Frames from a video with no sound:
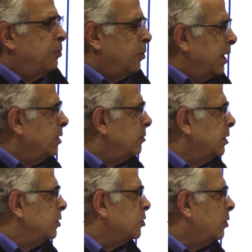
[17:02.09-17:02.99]
parental
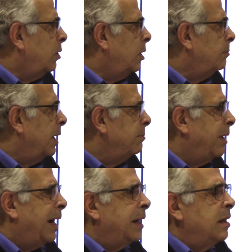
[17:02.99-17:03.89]
control, my
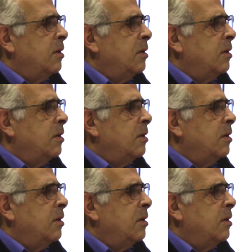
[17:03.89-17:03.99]
body,